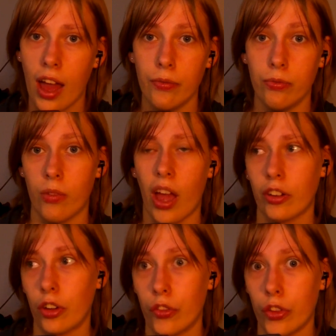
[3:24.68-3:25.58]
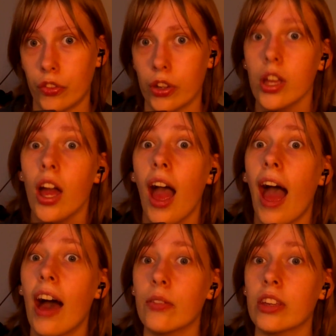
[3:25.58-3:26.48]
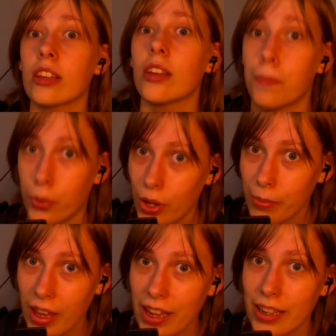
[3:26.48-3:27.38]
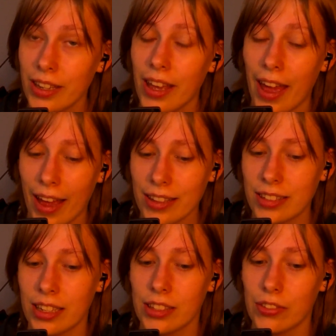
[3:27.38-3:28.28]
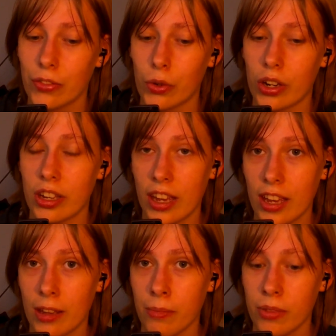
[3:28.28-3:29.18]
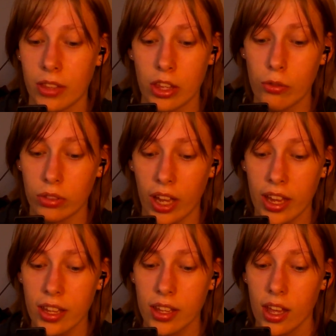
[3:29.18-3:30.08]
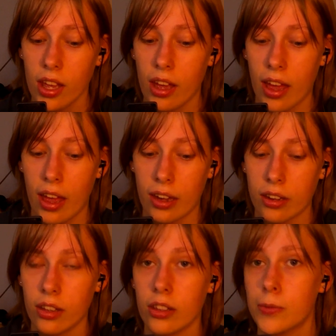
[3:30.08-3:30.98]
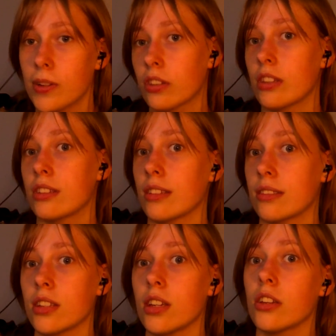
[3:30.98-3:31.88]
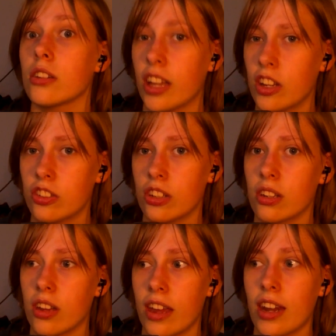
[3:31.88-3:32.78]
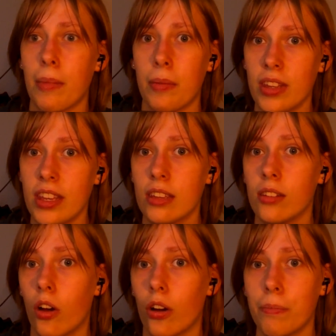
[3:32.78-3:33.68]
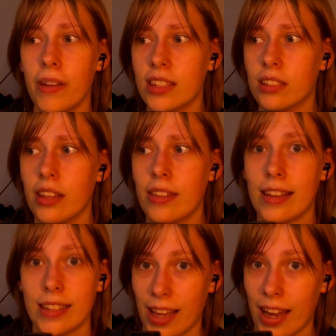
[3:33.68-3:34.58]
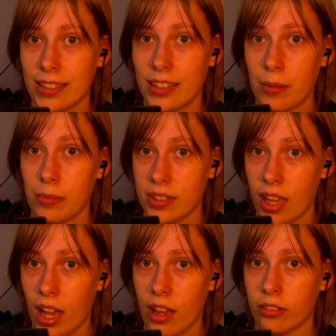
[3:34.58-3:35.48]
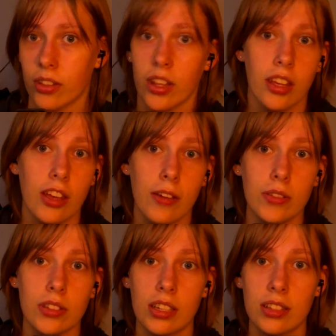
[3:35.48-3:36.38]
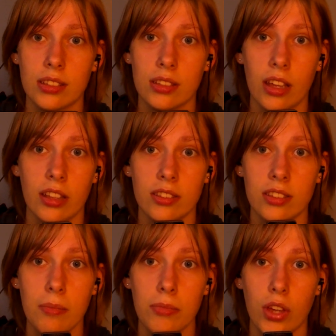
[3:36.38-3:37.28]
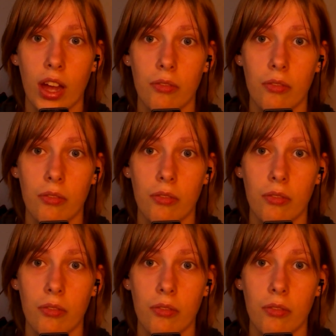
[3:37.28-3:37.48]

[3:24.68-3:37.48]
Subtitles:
I don't know if they're free, having pre-made assets for a game that you like, and especially since Genshin and MMD are basically the exact same style, it seemed to have